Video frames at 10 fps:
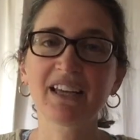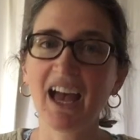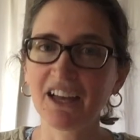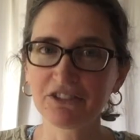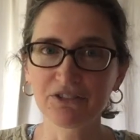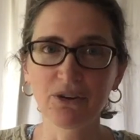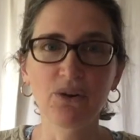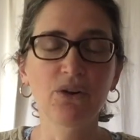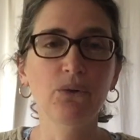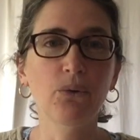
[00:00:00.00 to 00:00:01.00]

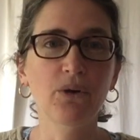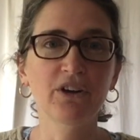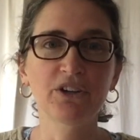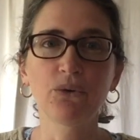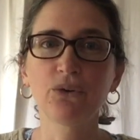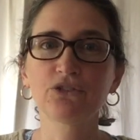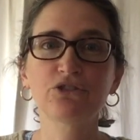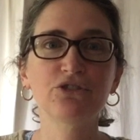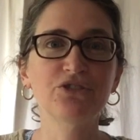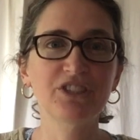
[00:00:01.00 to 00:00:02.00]
casserole or an old
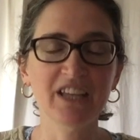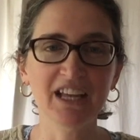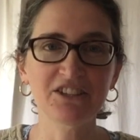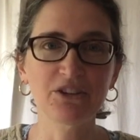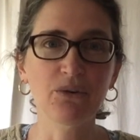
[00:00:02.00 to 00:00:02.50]
crusette